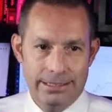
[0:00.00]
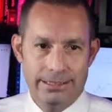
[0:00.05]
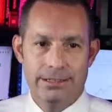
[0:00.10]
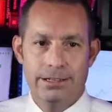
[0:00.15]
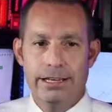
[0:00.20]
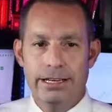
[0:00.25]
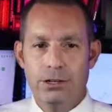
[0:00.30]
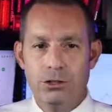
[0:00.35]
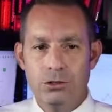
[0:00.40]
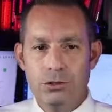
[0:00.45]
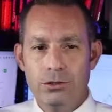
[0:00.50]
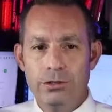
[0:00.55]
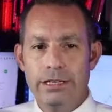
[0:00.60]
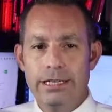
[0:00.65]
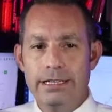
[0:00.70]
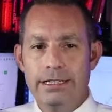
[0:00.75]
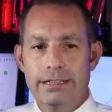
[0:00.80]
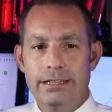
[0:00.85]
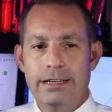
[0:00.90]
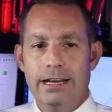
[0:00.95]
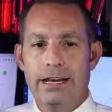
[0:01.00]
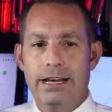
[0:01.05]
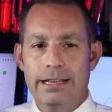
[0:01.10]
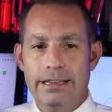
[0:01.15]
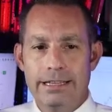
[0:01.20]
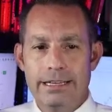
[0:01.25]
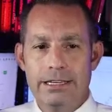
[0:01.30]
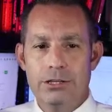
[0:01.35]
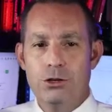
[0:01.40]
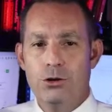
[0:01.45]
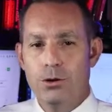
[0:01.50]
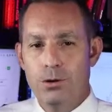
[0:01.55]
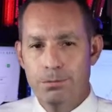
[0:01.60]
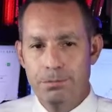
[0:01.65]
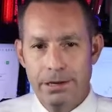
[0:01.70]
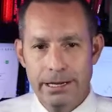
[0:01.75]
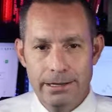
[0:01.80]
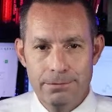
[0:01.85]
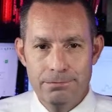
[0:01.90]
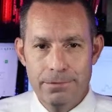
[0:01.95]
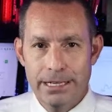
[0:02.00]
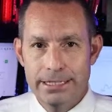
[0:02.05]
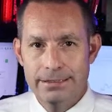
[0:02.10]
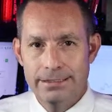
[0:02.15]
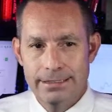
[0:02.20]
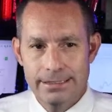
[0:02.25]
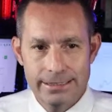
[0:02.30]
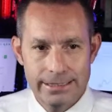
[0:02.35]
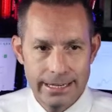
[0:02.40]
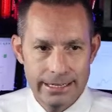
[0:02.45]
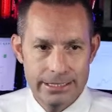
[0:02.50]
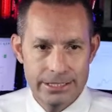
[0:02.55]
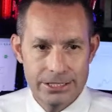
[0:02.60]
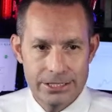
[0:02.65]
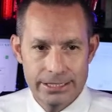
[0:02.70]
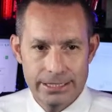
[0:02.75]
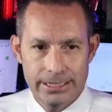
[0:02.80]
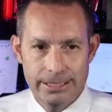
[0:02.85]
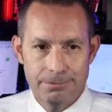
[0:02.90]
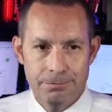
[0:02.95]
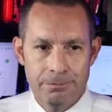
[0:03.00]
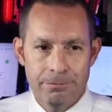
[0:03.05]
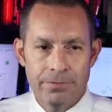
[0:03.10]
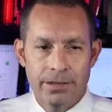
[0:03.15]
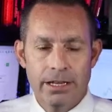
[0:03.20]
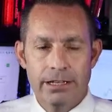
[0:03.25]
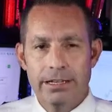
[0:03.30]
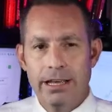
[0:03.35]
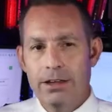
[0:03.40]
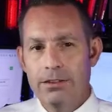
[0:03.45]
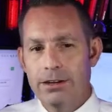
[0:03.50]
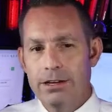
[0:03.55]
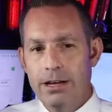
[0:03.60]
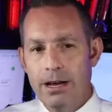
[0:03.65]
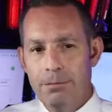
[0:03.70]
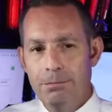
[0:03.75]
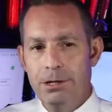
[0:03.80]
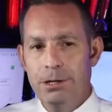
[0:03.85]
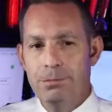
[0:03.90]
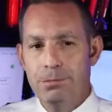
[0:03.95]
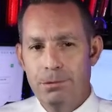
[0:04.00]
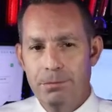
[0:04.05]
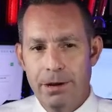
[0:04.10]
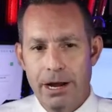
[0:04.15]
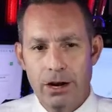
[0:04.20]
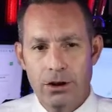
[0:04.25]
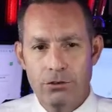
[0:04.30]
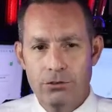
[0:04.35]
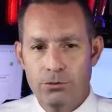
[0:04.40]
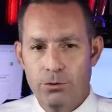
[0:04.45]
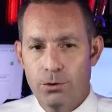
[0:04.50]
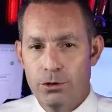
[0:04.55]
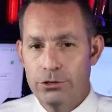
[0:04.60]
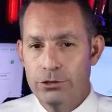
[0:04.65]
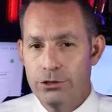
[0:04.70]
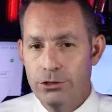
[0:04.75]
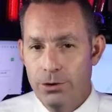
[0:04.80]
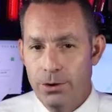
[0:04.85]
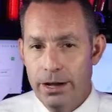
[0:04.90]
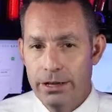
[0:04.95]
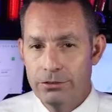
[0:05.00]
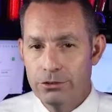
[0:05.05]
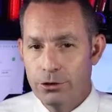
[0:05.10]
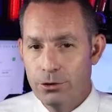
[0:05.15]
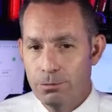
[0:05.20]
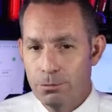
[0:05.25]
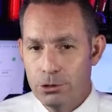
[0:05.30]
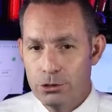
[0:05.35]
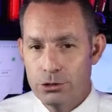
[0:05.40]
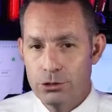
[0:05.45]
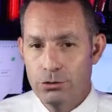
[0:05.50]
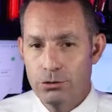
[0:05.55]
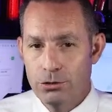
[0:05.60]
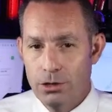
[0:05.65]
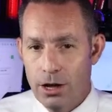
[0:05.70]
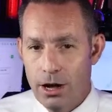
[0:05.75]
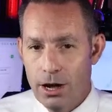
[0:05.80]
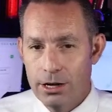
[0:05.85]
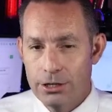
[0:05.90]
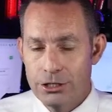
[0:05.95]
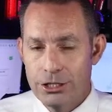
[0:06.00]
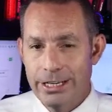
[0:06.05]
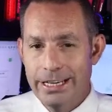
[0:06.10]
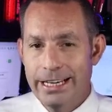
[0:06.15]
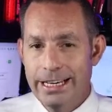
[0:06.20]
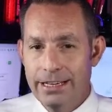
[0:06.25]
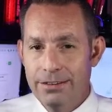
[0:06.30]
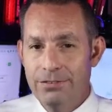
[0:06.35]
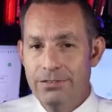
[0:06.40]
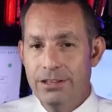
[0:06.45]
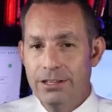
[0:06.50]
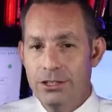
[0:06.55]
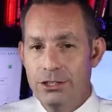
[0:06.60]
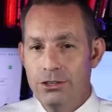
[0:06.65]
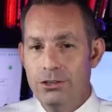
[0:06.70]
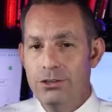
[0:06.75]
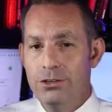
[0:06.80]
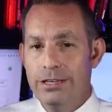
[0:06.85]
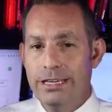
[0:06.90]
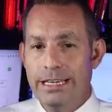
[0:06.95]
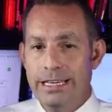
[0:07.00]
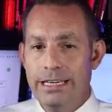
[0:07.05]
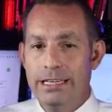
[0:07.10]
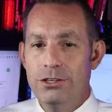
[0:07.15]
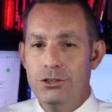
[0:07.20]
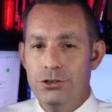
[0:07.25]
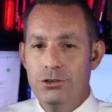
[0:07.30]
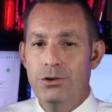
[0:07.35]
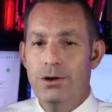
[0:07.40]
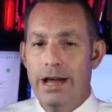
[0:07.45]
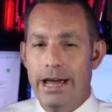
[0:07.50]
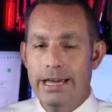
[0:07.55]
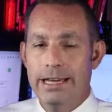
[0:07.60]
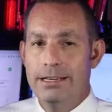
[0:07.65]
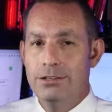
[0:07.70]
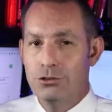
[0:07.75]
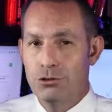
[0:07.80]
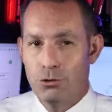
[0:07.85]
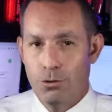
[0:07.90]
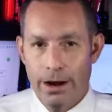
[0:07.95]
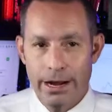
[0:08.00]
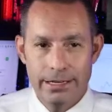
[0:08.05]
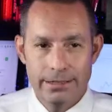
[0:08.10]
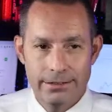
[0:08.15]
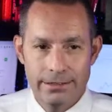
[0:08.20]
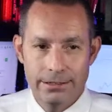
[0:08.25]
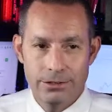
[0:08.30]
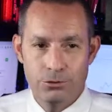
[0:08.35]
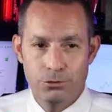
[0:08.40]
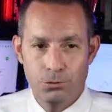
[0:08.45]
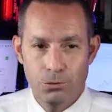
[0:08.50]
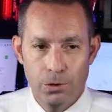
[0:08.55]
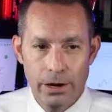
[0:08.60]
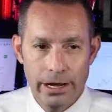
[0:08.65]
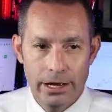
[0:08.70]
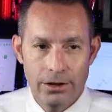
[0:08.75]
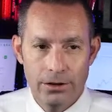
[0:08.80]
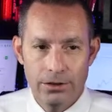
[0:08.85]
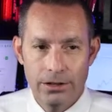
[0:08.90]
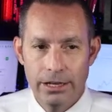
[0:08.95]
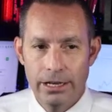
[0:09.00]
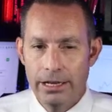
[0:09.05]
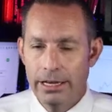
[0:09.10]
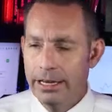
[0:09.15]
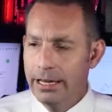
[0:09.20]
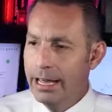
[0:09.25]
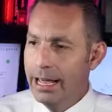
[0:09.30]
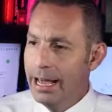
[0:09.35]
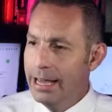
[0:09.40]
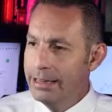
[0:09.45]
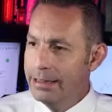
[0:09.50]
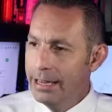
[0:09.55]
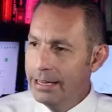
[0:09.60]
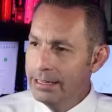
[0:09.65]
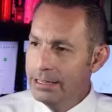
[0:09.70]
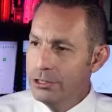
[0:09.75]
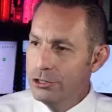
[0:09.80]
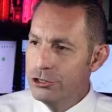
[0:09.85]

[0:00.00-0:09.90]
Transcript: including the European Medicines Agency. Now, the company prepares for its U.S. commercial launch if the EUA is granted as well. And then in